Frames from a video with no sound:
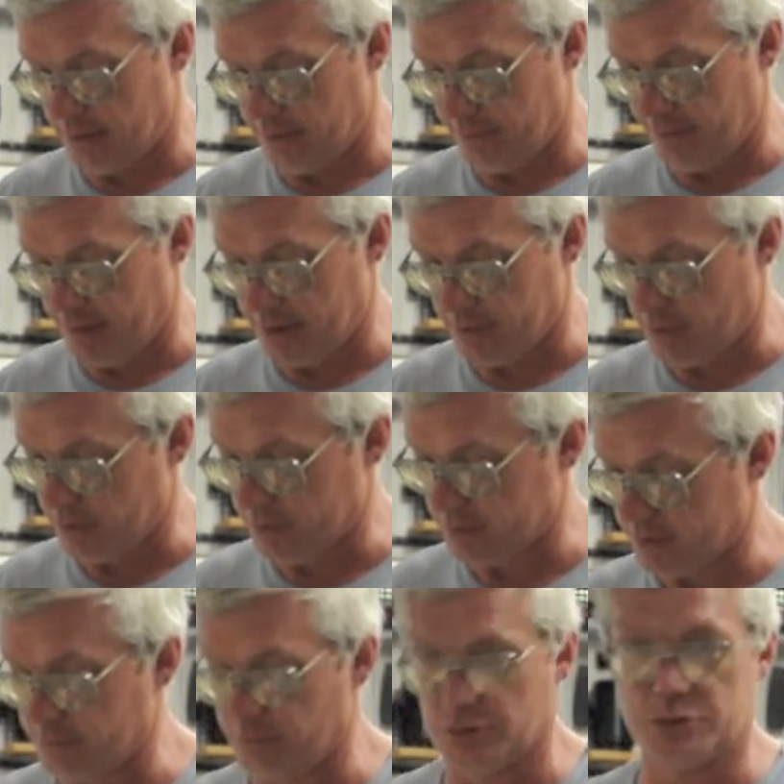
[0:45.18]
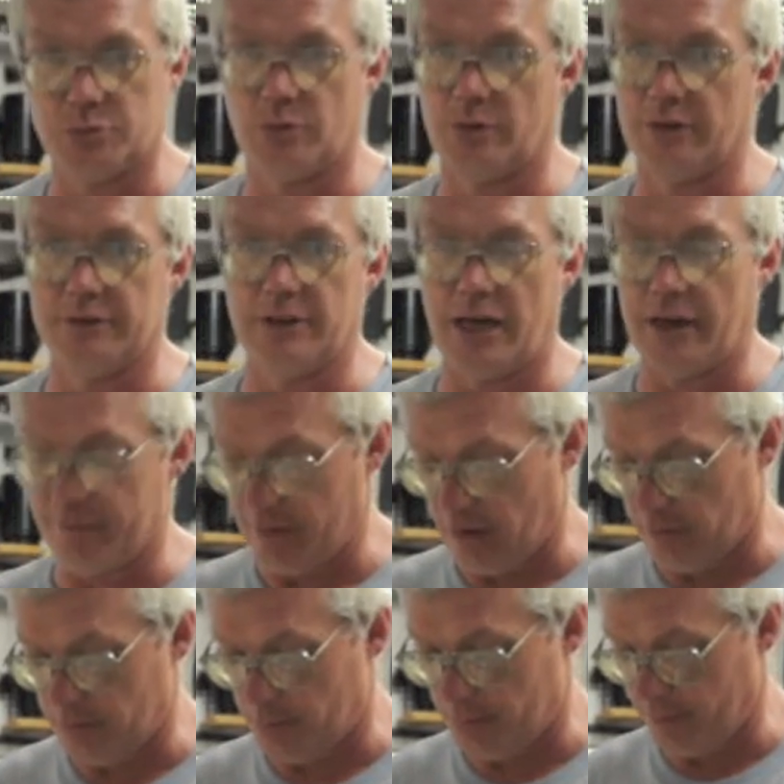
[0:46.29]
vehicles, which were not
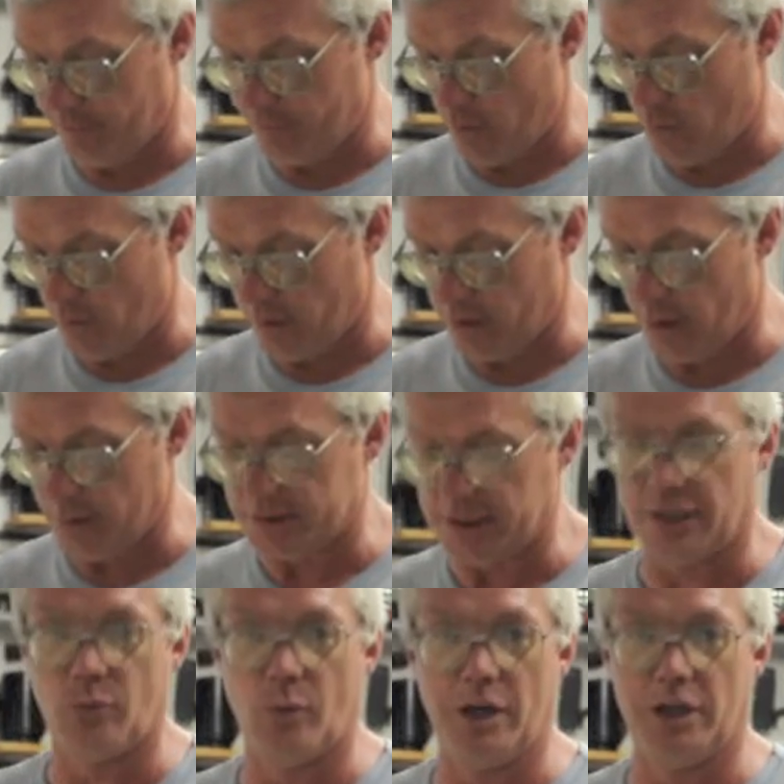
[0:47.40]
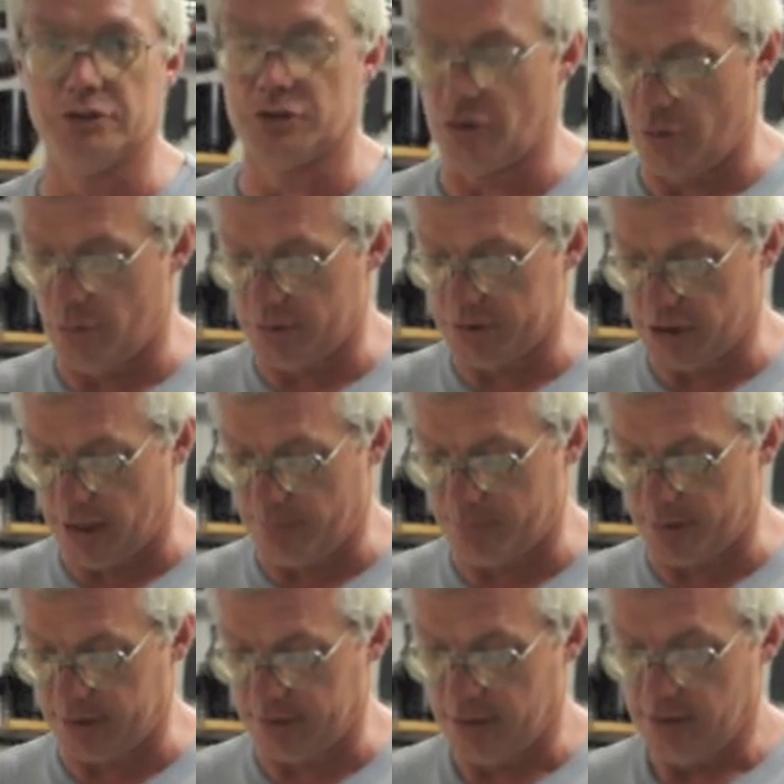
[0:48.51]
available before. You always had to weld your old ones up,
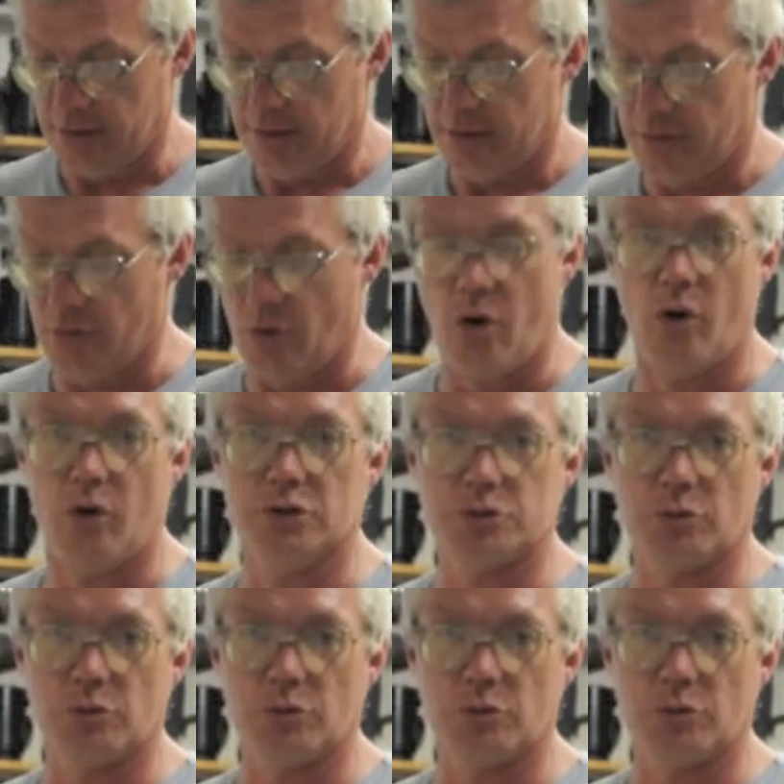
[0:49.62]
and the holes